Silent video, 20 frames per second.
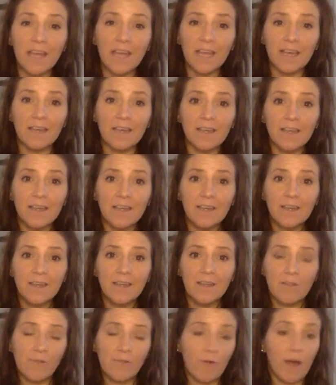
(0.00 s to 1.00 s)
in
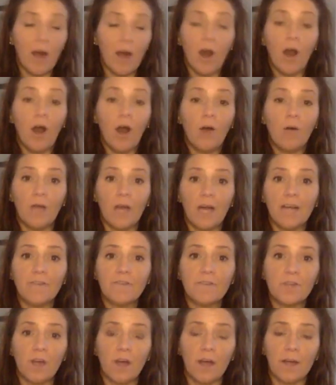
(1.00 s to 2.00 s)
throughout our whole
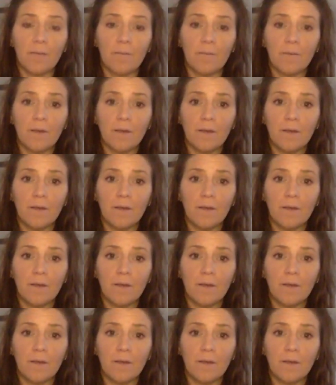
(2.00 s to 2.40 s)
lifetime.